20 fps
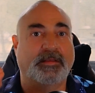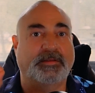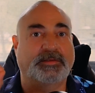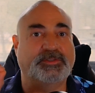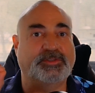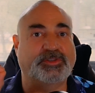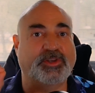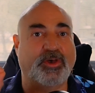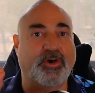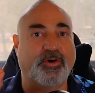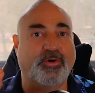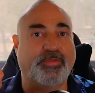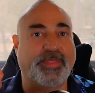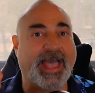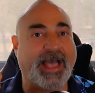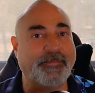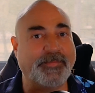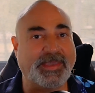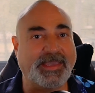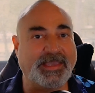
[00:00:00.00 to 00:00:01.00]
So
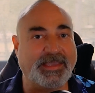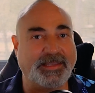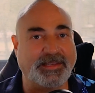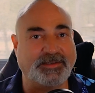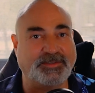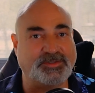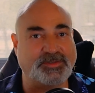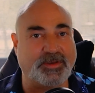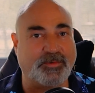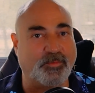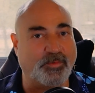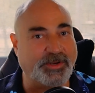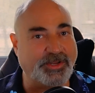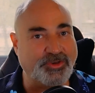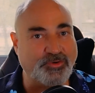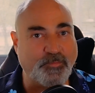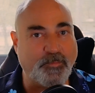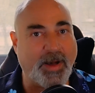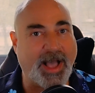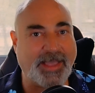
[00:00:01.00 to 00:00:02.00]
that means when
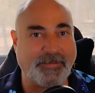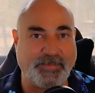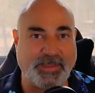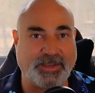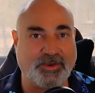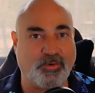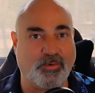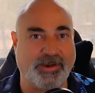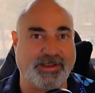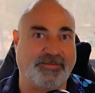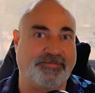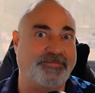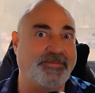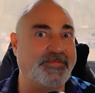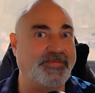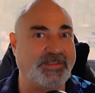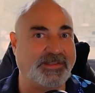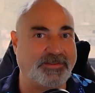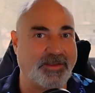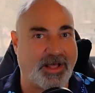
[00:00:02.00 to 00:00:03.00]
you buy Bitcoin
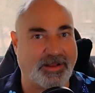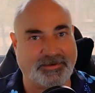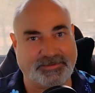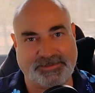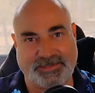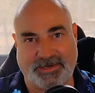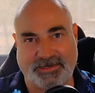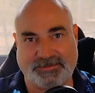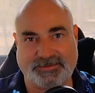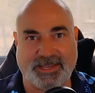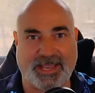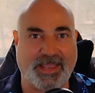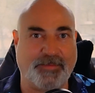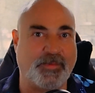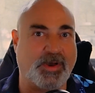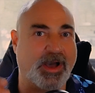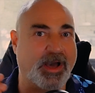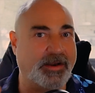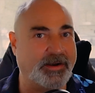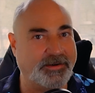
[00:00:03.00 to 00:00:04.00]
$50 at a
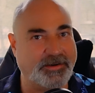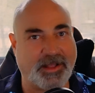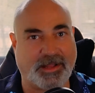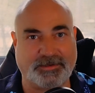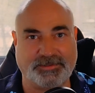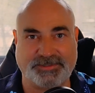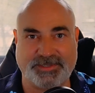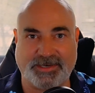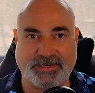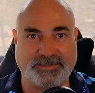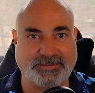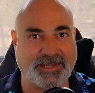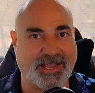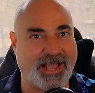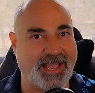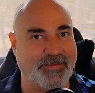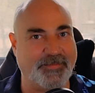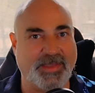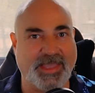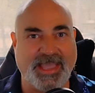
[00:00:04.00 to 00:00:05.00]
time, $100 at a
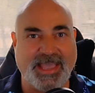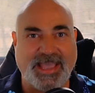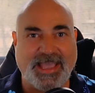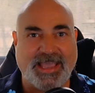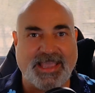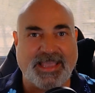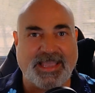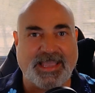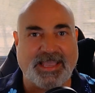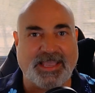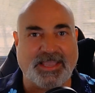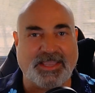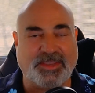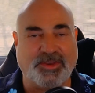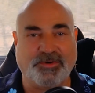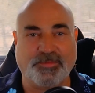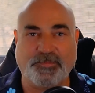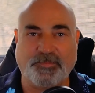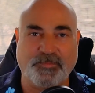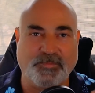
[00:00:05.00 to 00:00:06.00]
time,
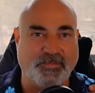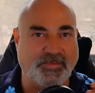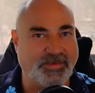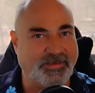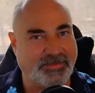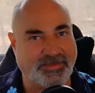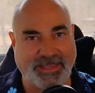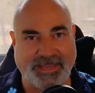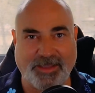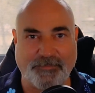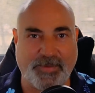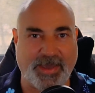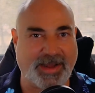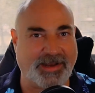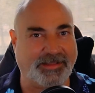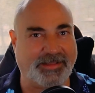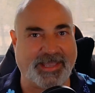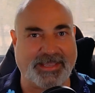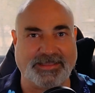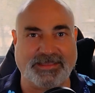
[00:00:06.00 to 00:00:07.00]
you're think about
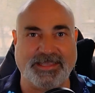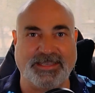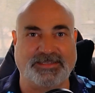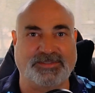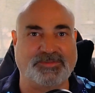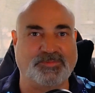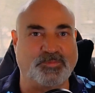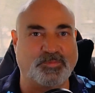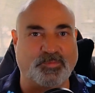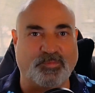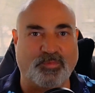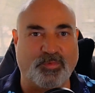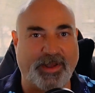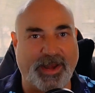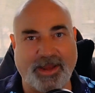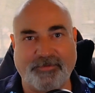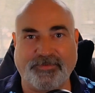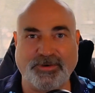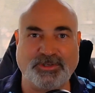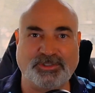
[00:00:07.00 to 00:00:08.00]
it like this
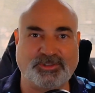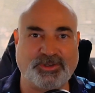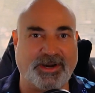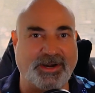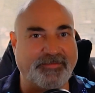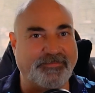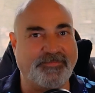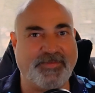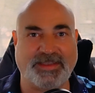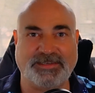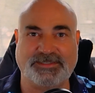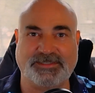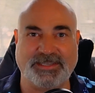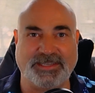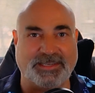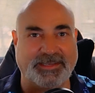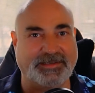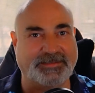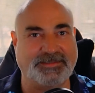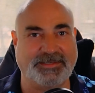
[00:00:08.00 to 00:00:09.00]
whatever you start
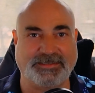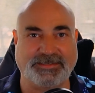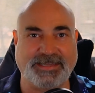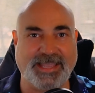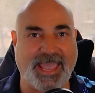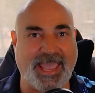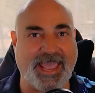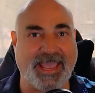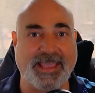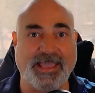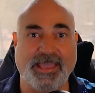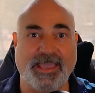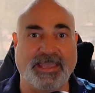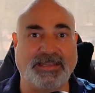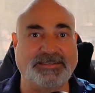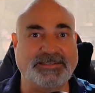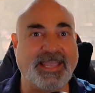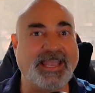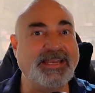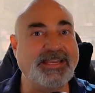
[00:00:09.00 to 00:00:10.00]
investing today
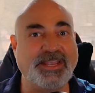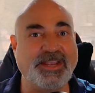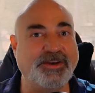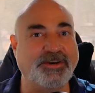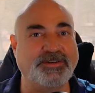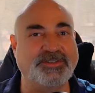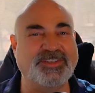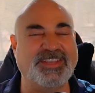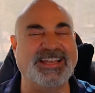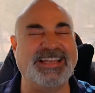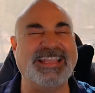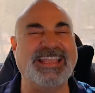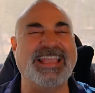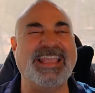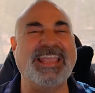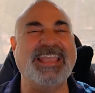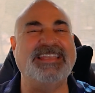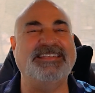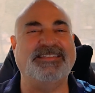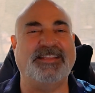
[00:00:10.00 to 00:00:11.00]
in 10 years could
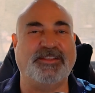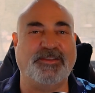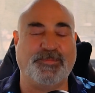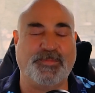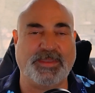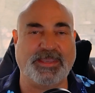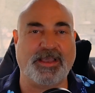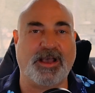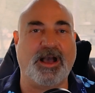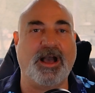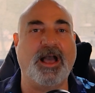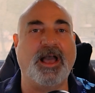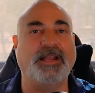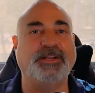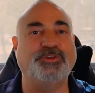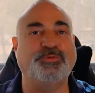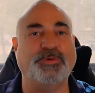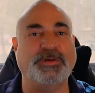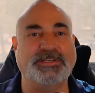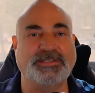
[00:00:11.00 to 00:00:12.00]
easily be
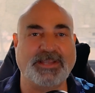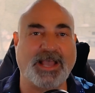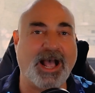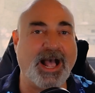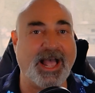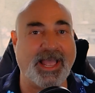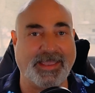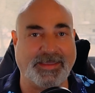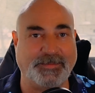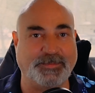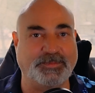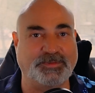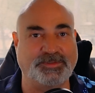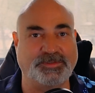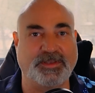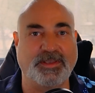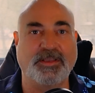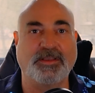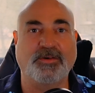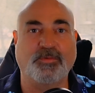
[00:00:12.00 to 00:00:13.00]
100
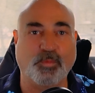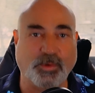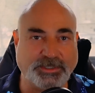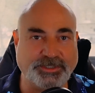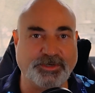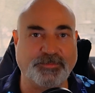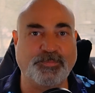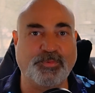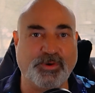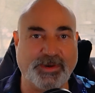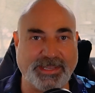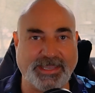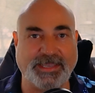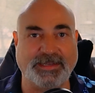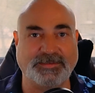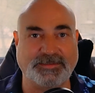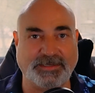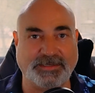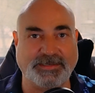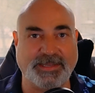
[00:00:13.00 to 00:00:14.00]
times what you're putting
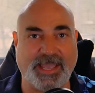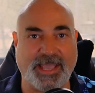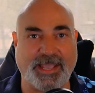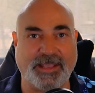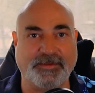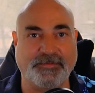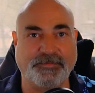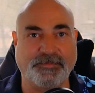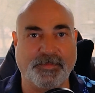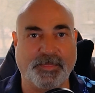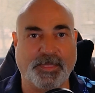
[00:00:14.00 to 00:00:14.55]
in today